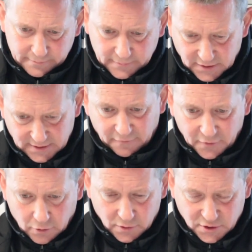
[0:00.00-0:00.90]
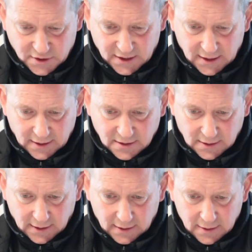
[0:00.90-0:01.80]
It's difficult, as you say, in
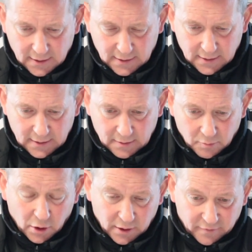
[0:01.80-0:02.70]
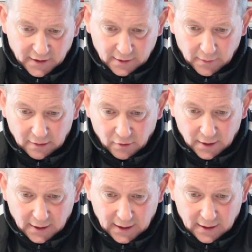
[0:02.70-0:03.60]
this league. Morton have had a wee
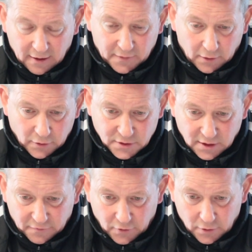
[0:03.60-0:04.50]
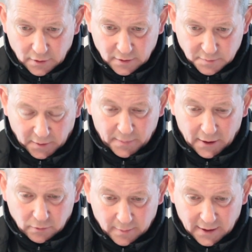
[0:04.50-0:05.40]
run again after losing a few. It's
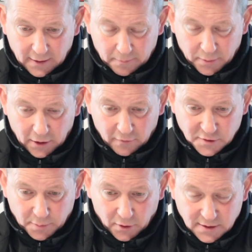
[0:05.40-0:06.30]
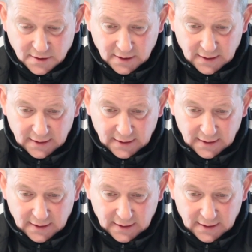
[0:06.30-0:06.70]
propelled them into the playoff spots.